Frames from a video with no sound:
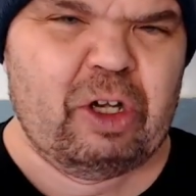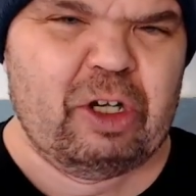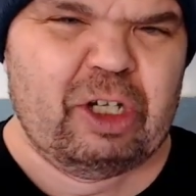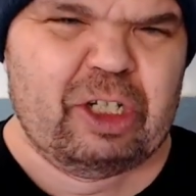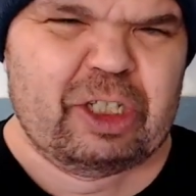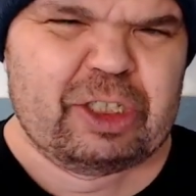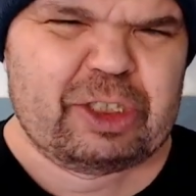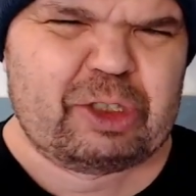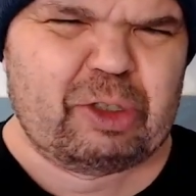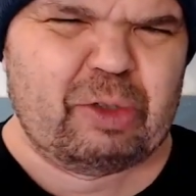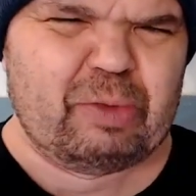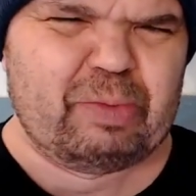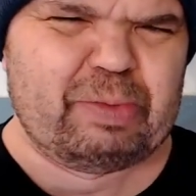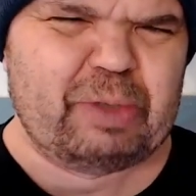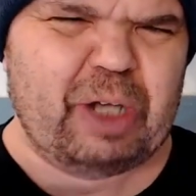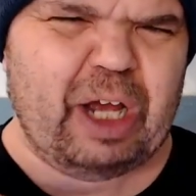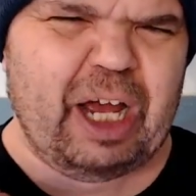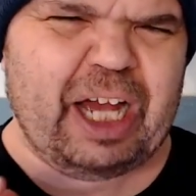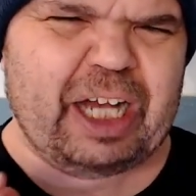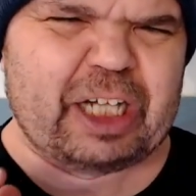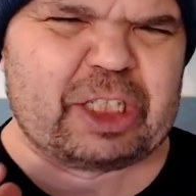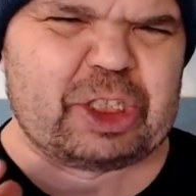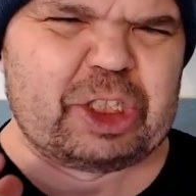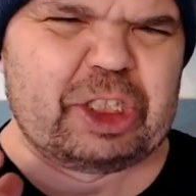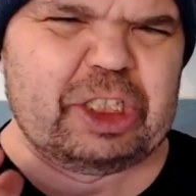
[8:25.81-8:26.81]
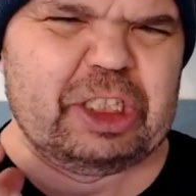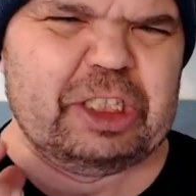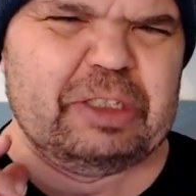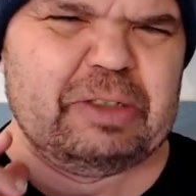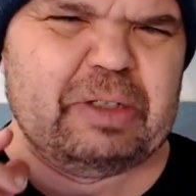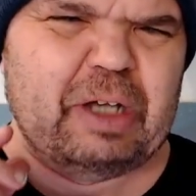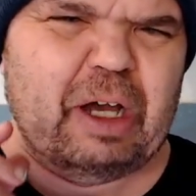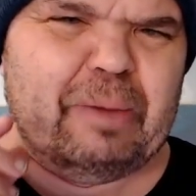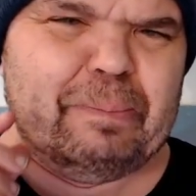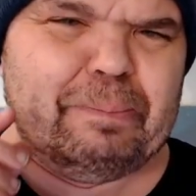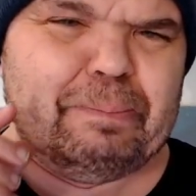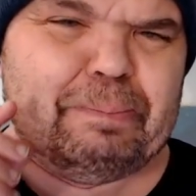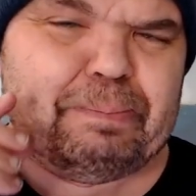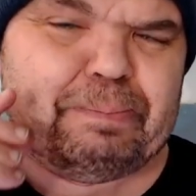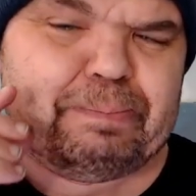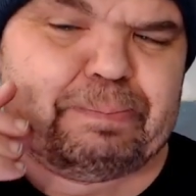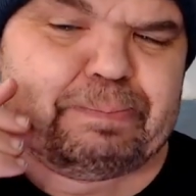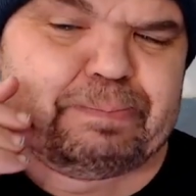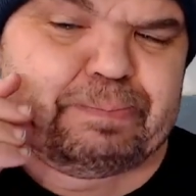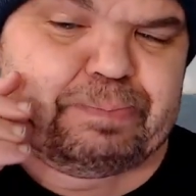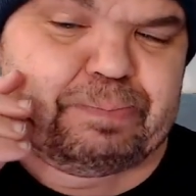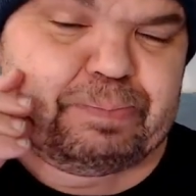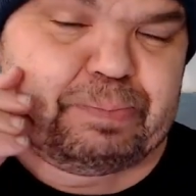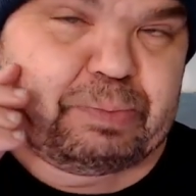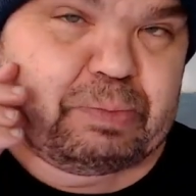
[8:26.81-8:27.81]
So actually,
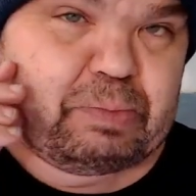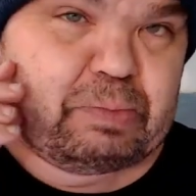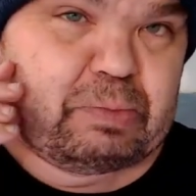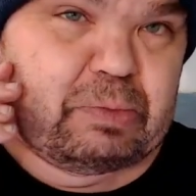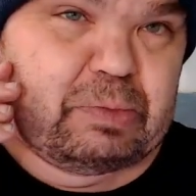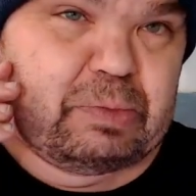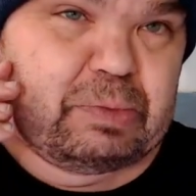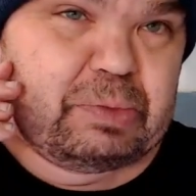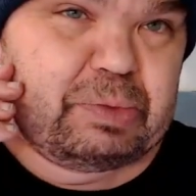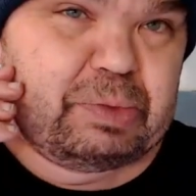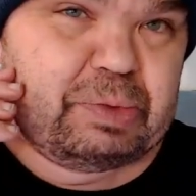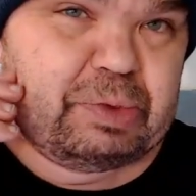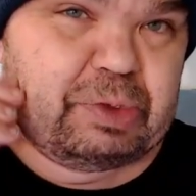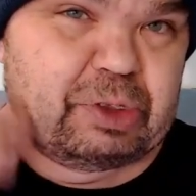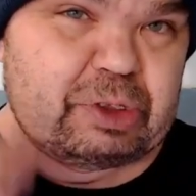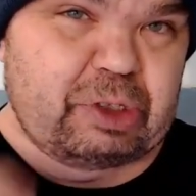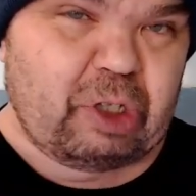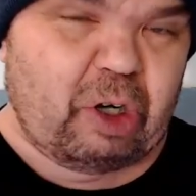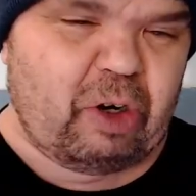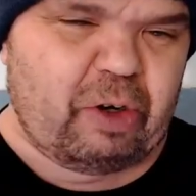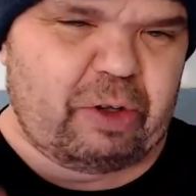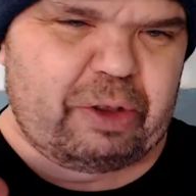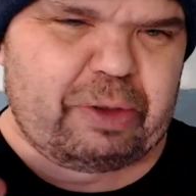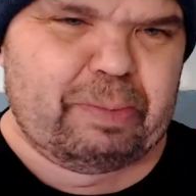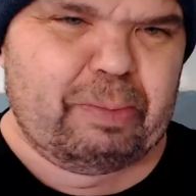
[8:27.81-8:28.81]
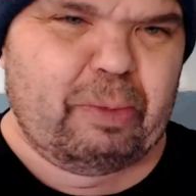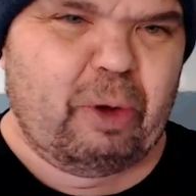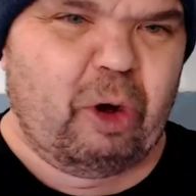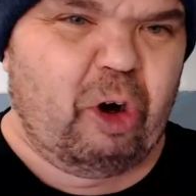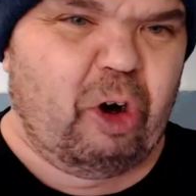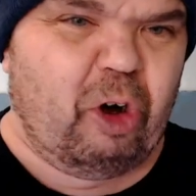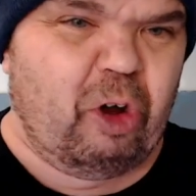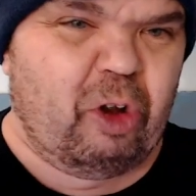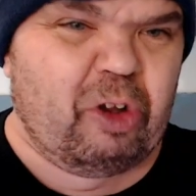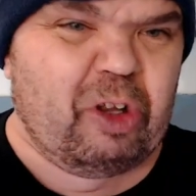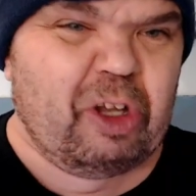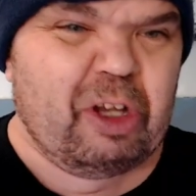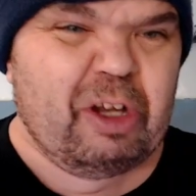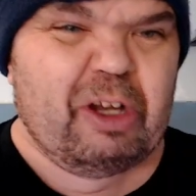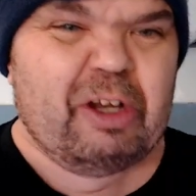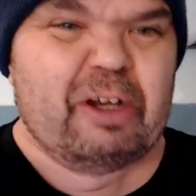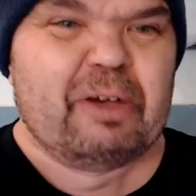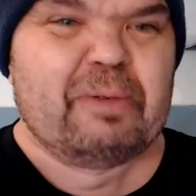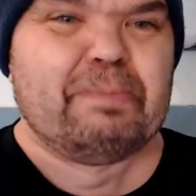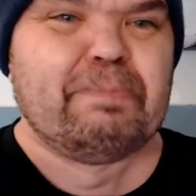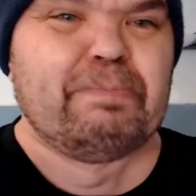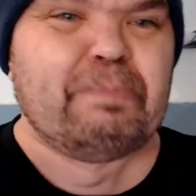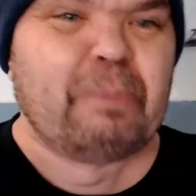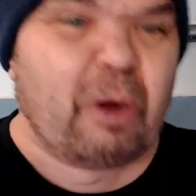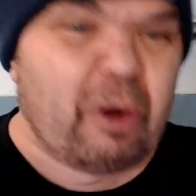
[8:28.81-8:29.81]
Darth Maul
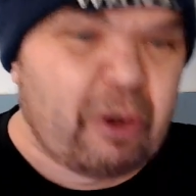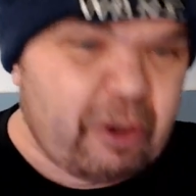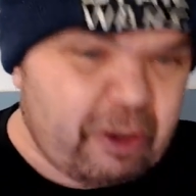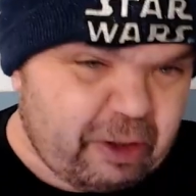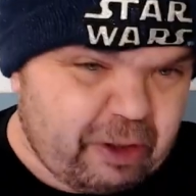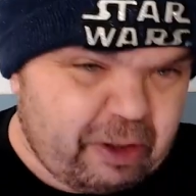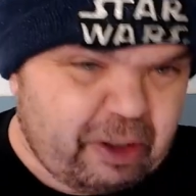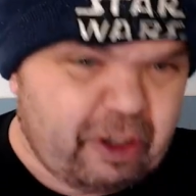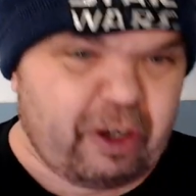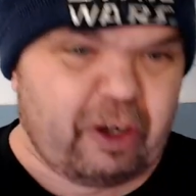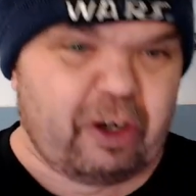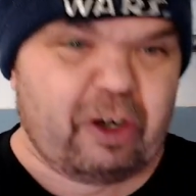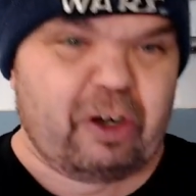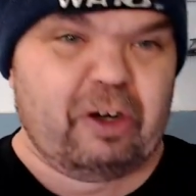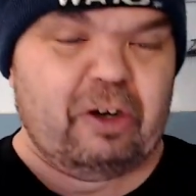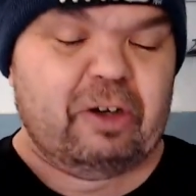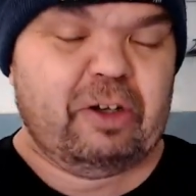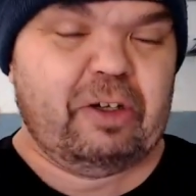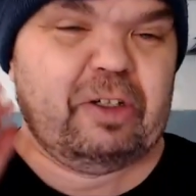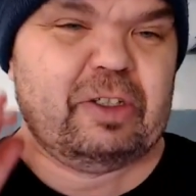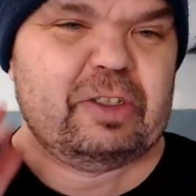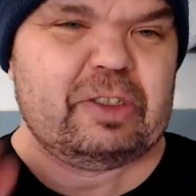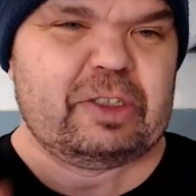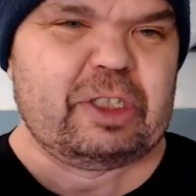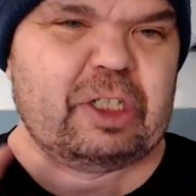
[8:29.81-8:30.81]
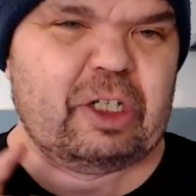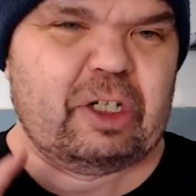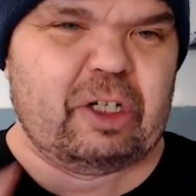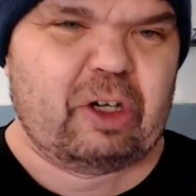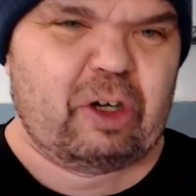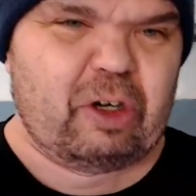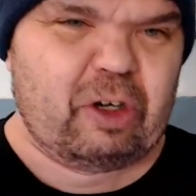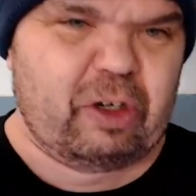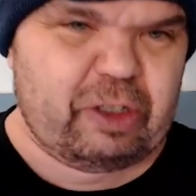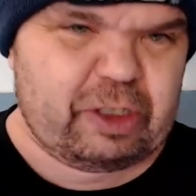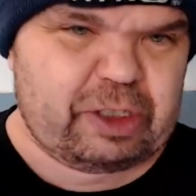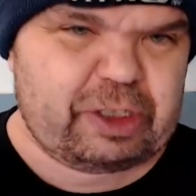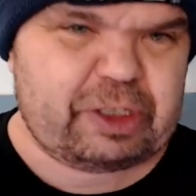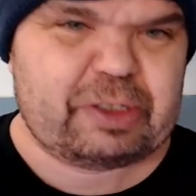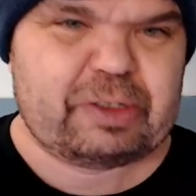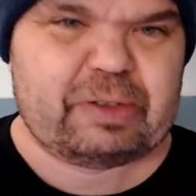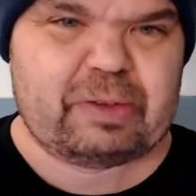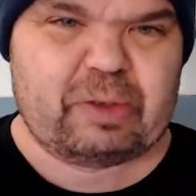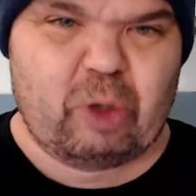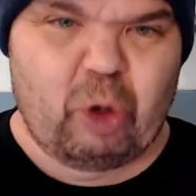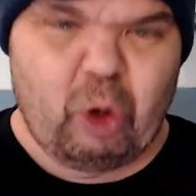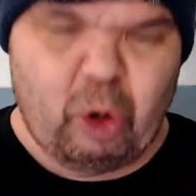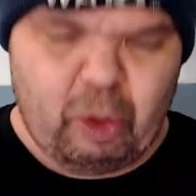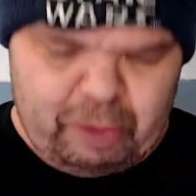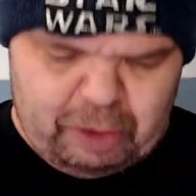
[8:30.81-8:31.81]
murdered her to hurt
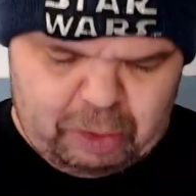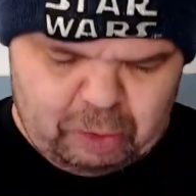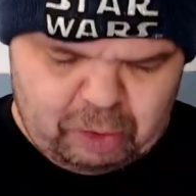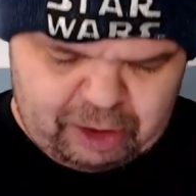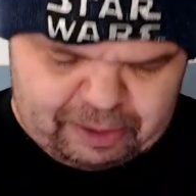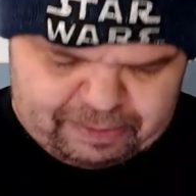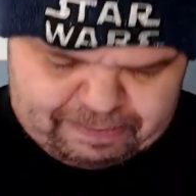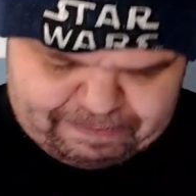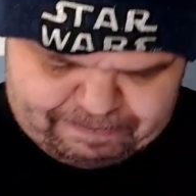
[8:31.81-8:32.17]
Obi-Wan.